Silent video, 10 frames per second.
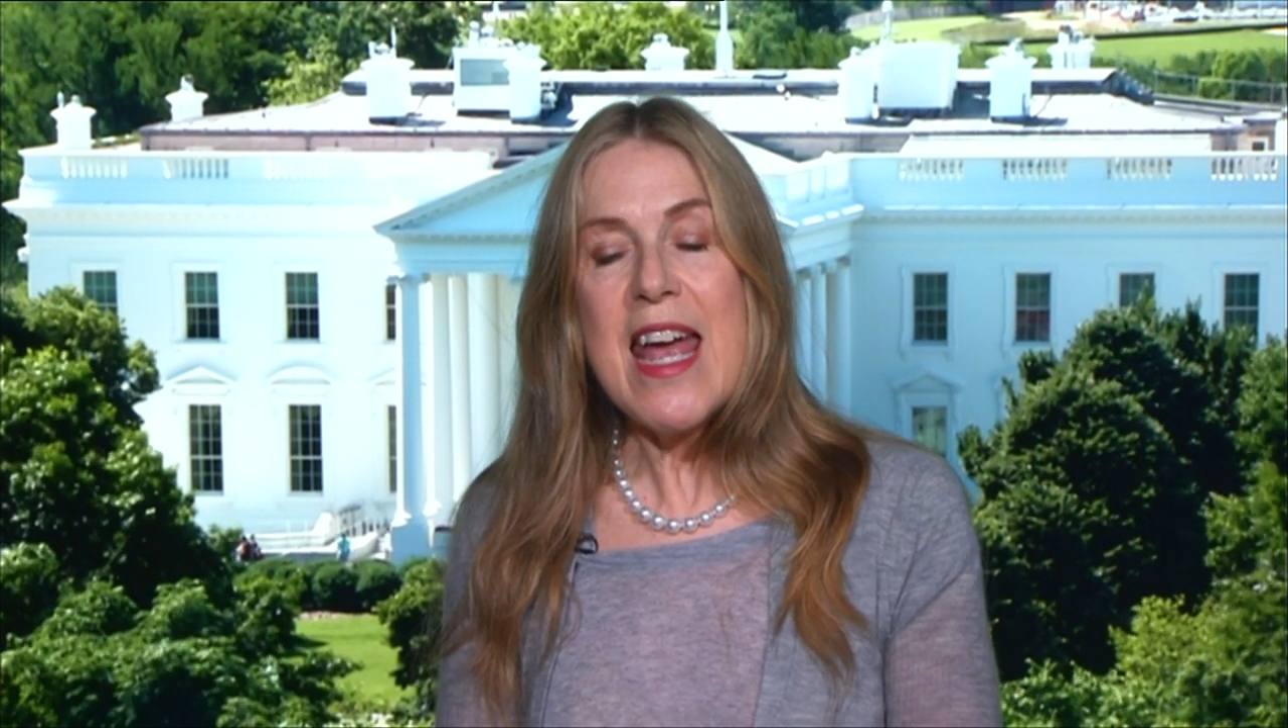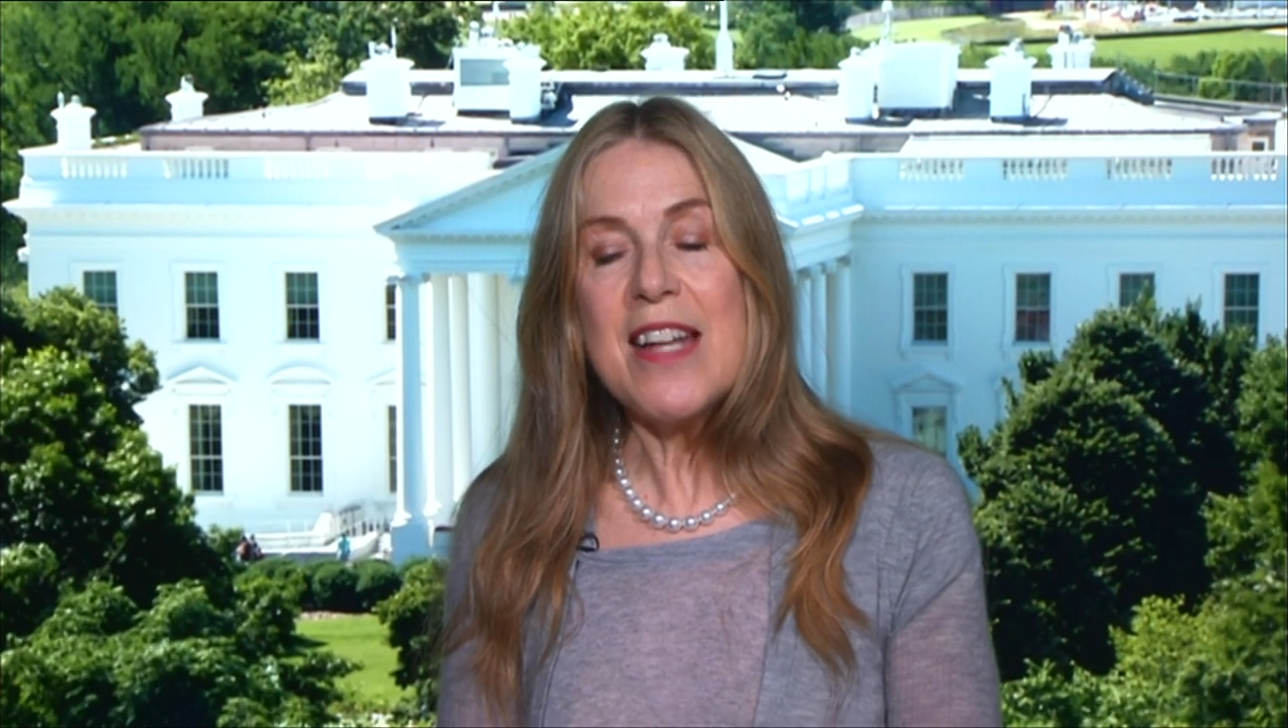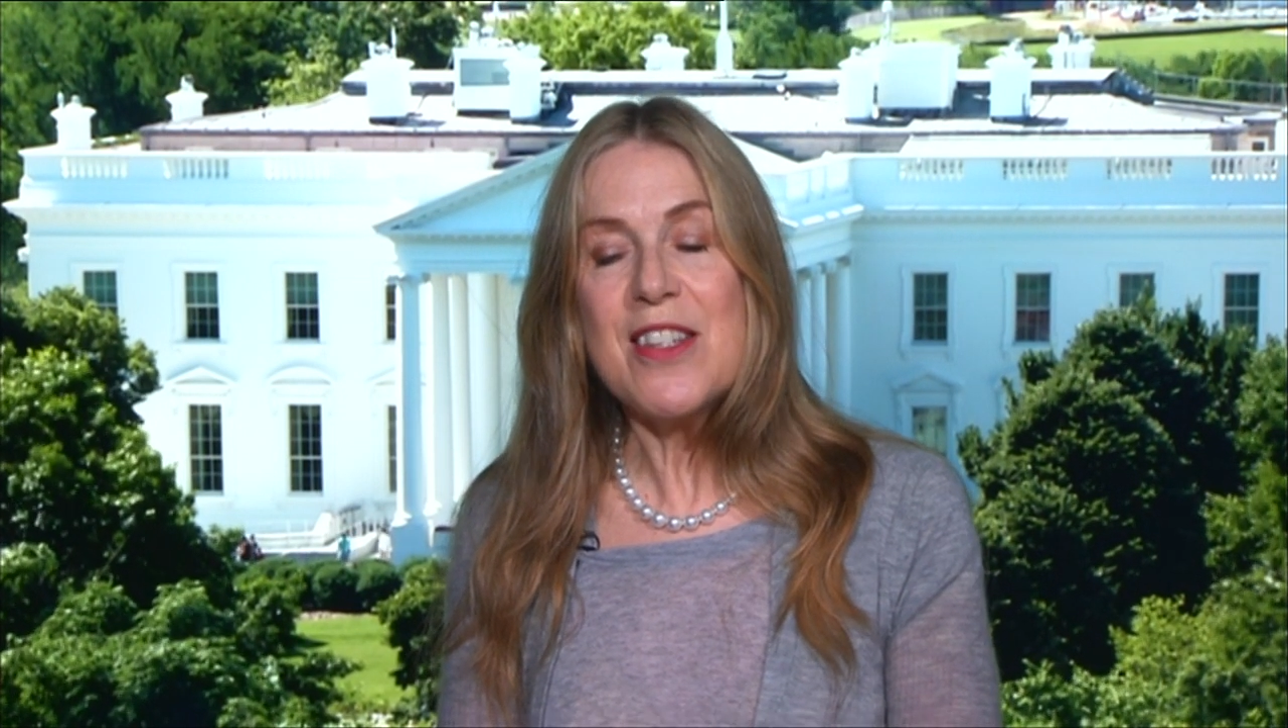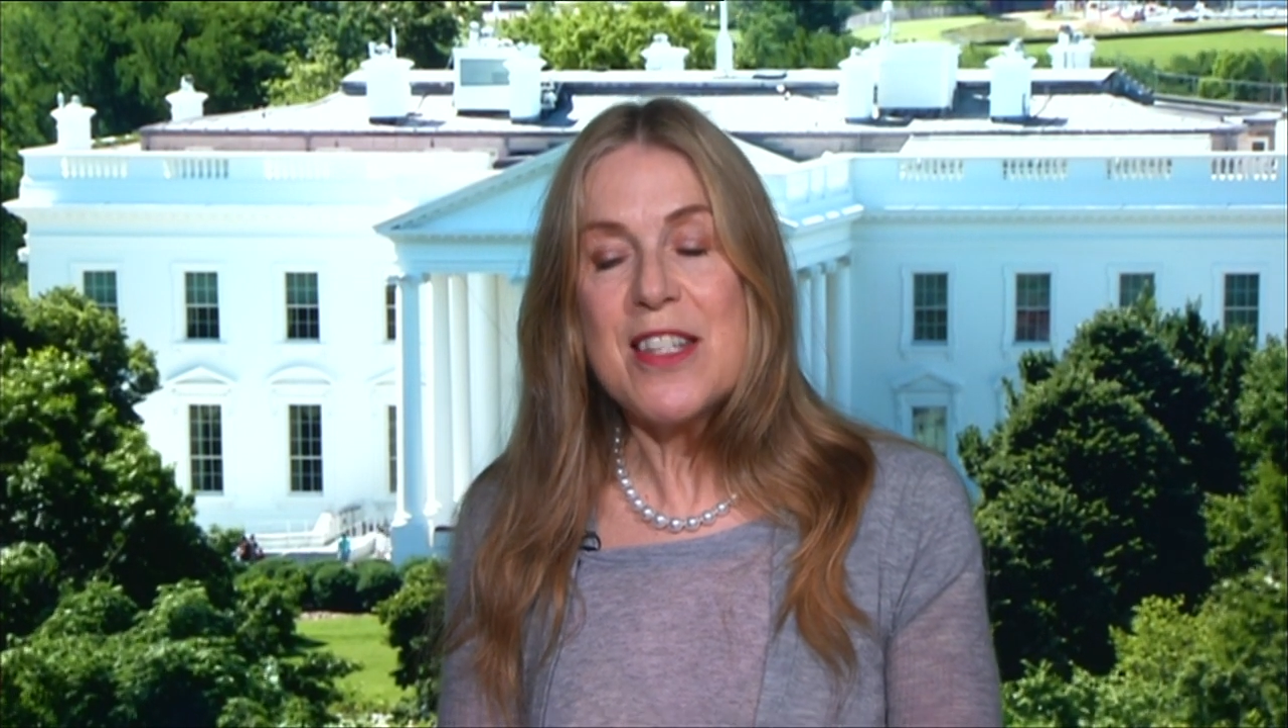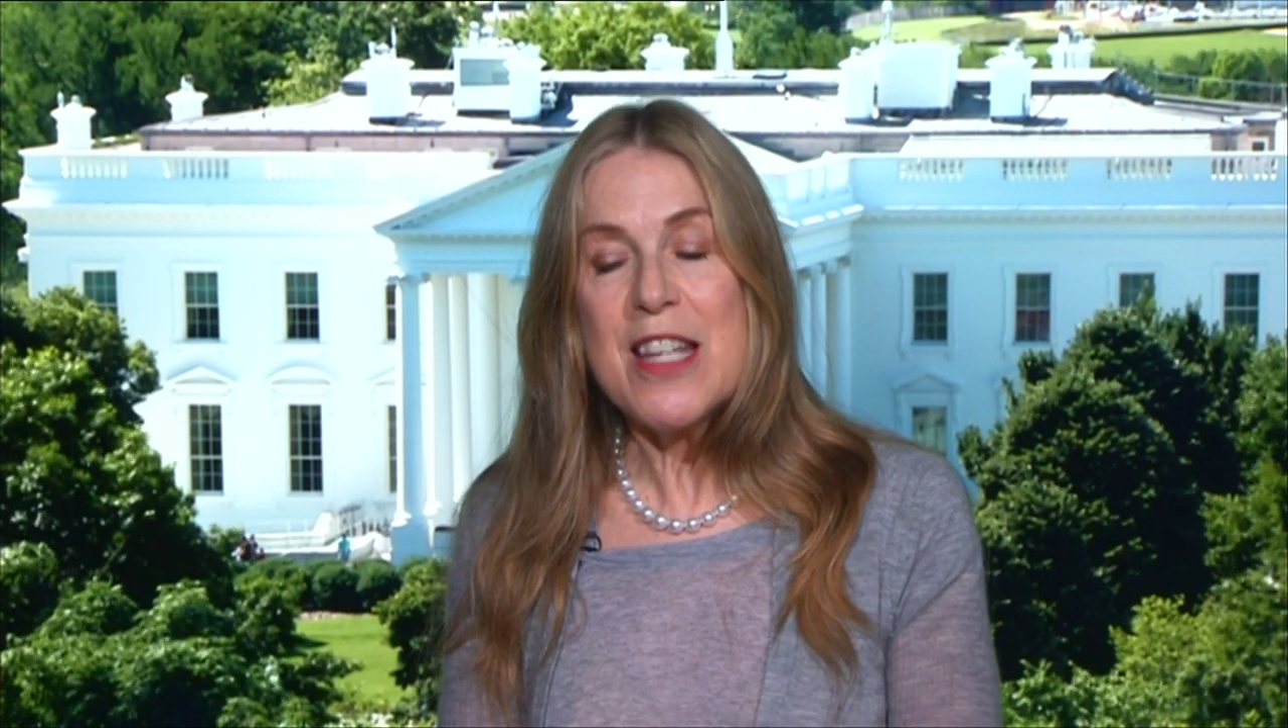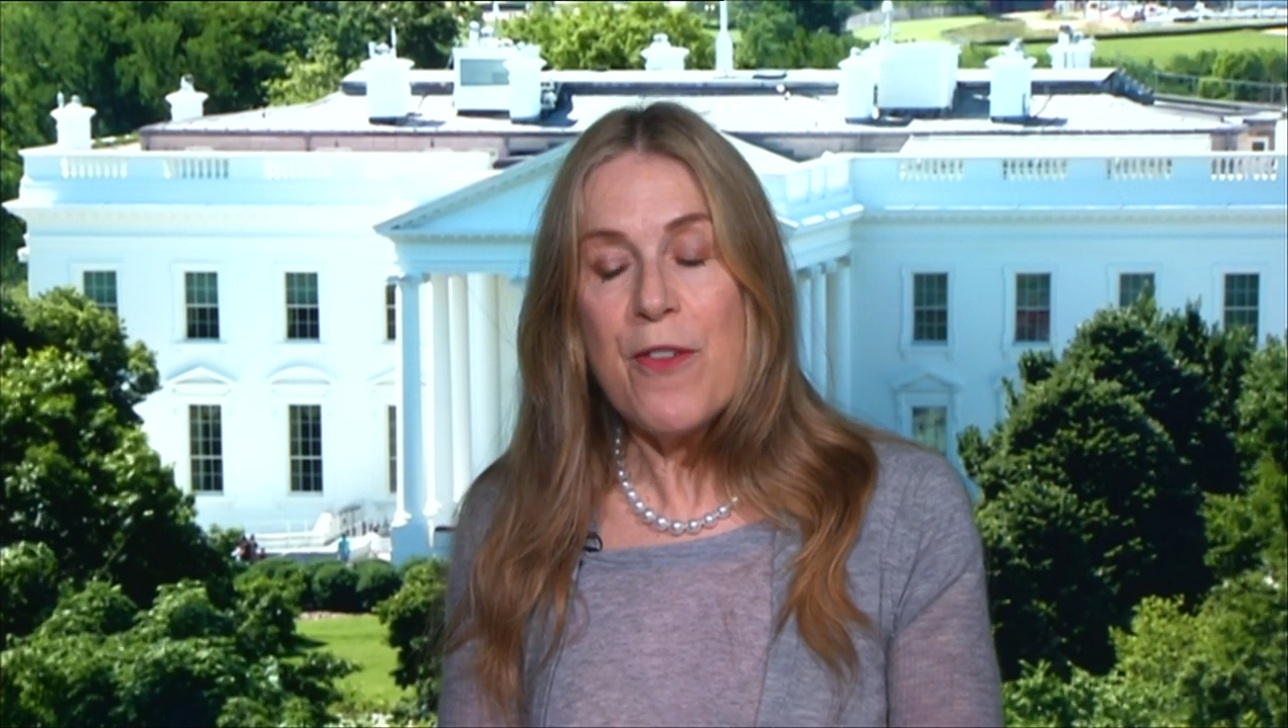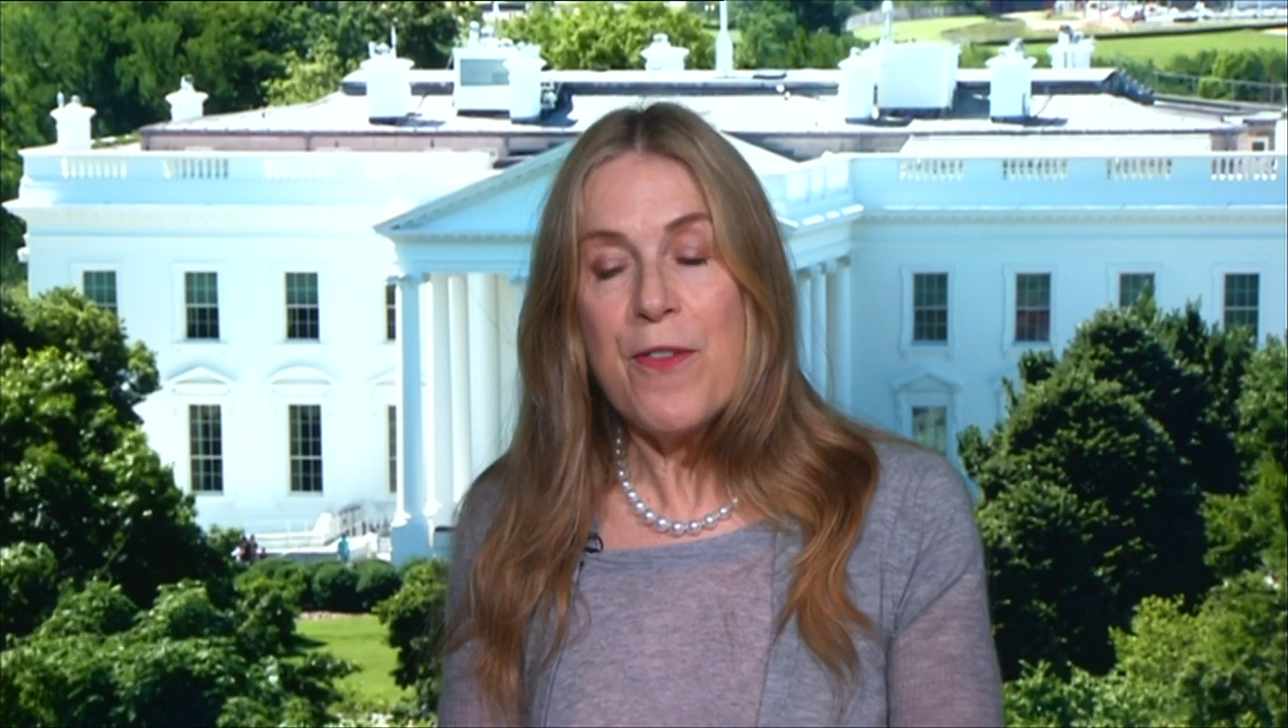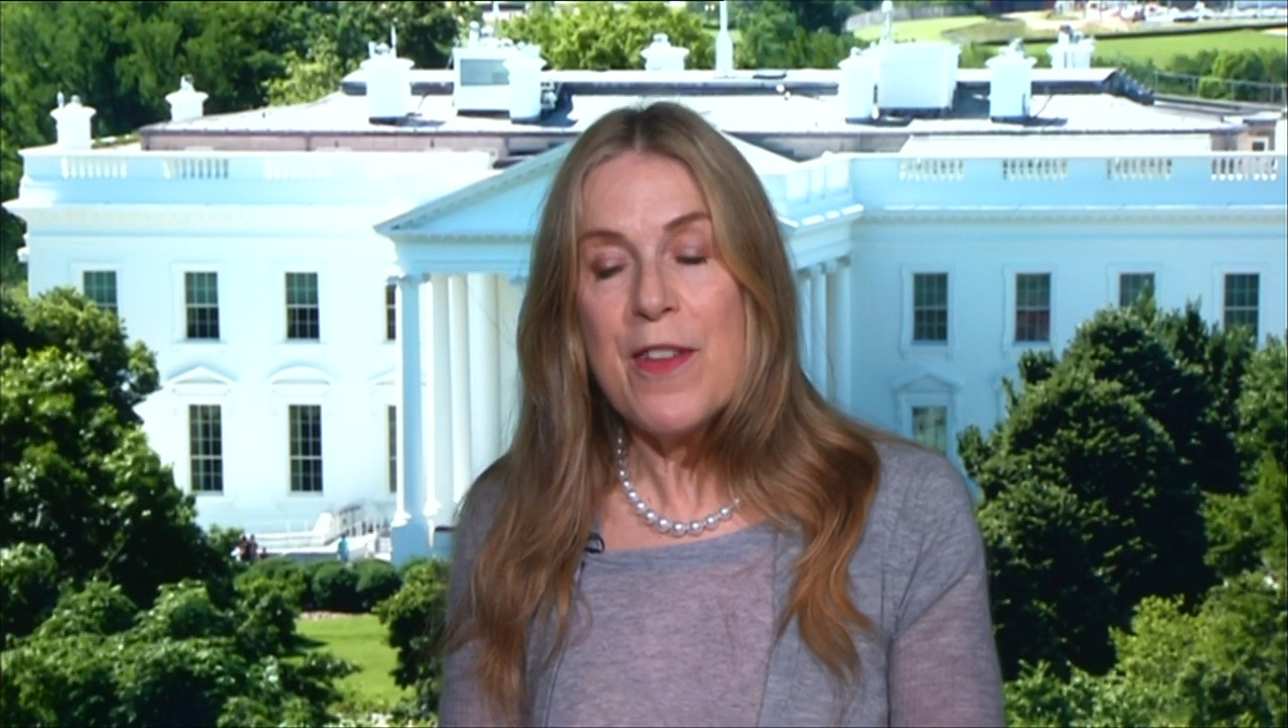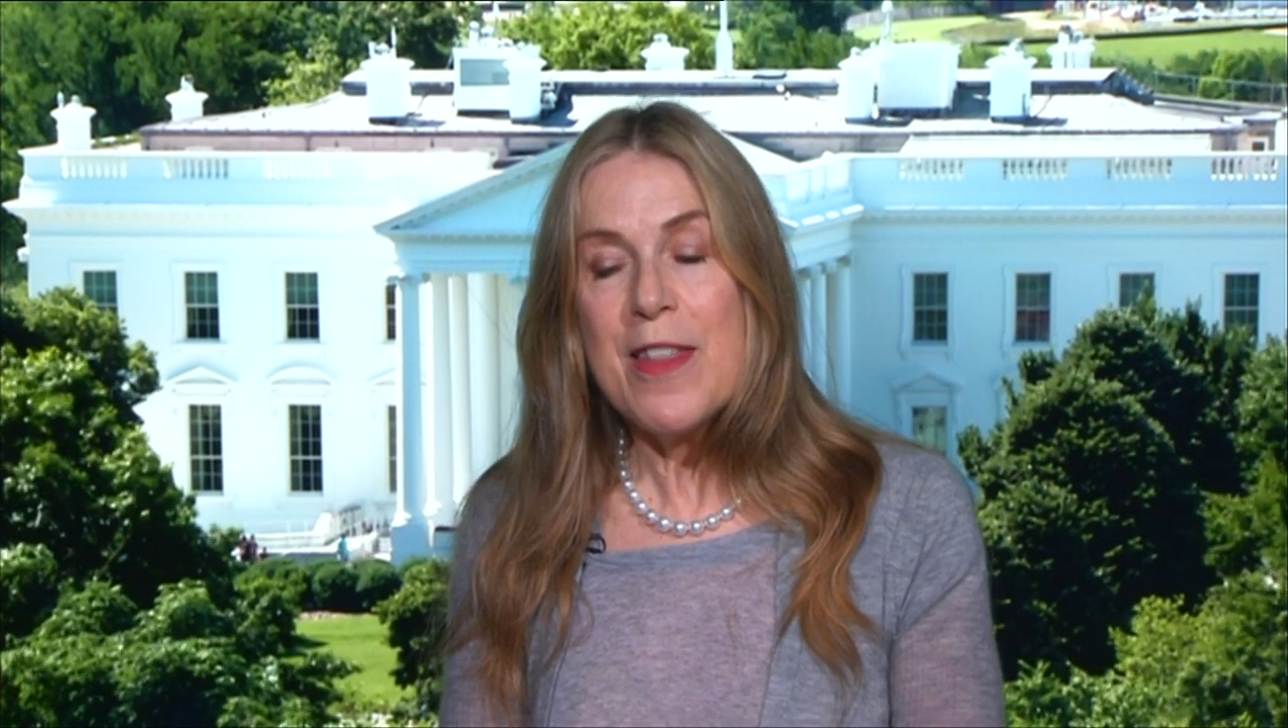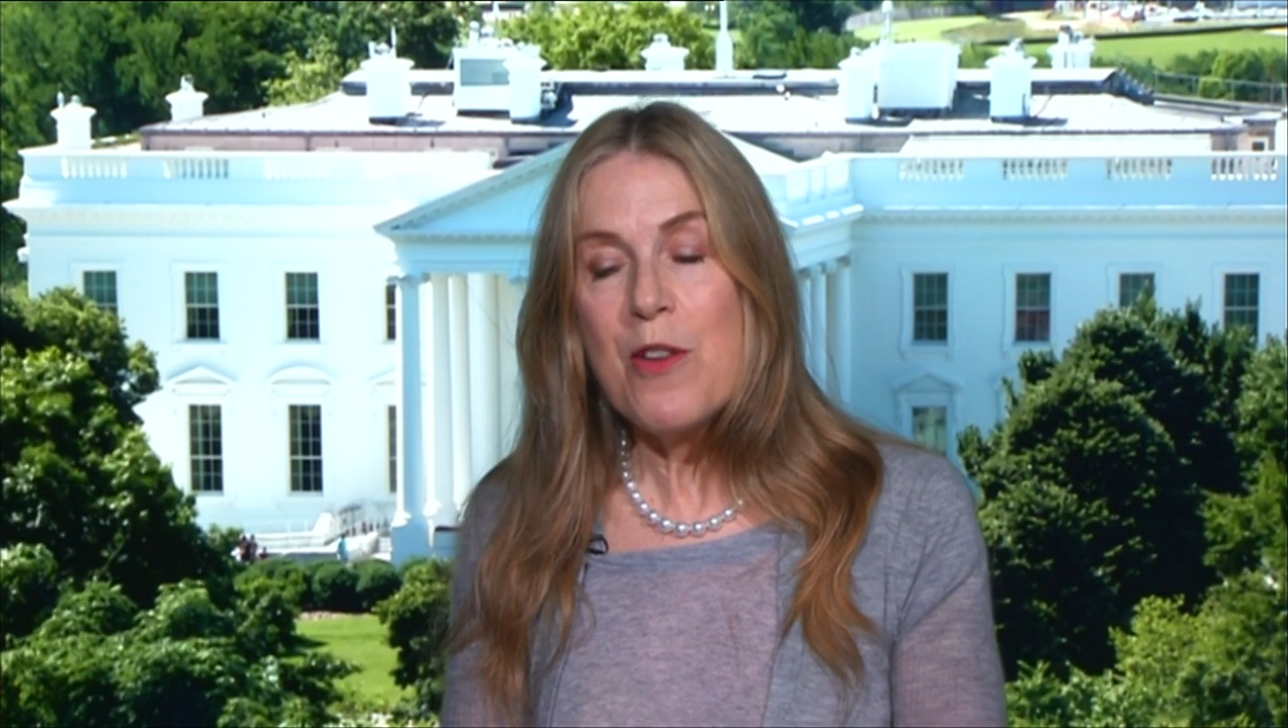it's
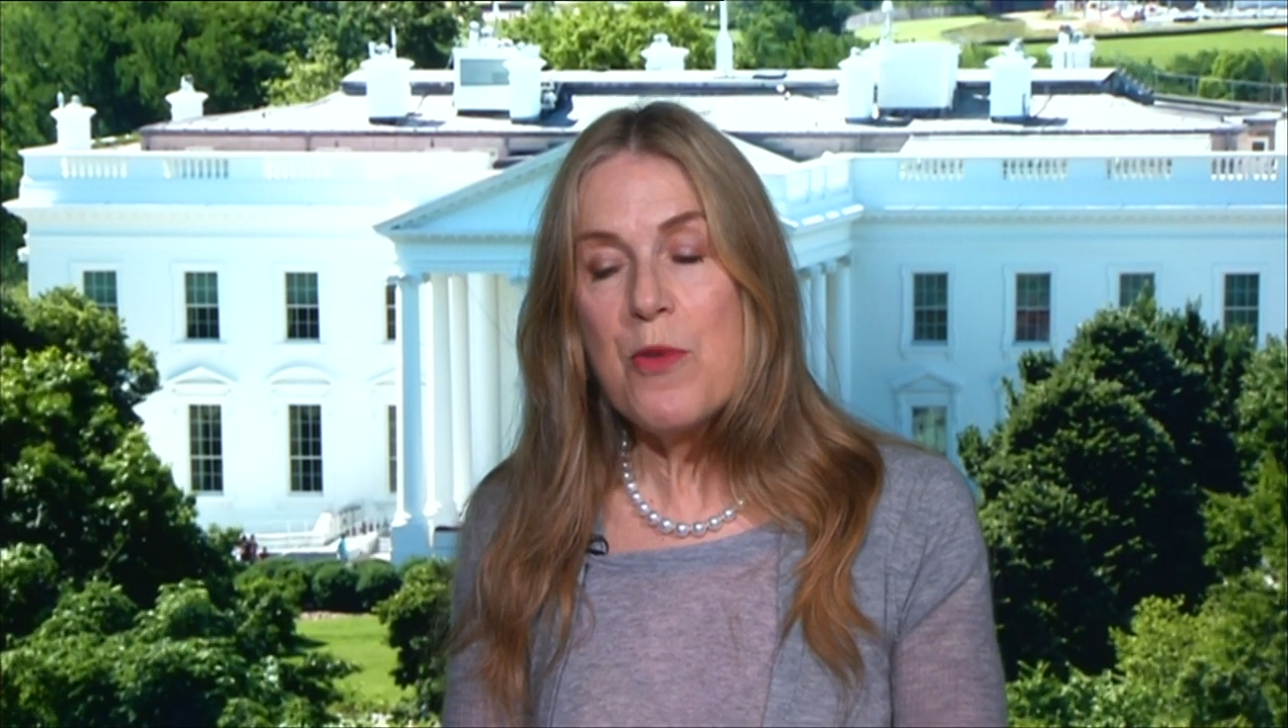different than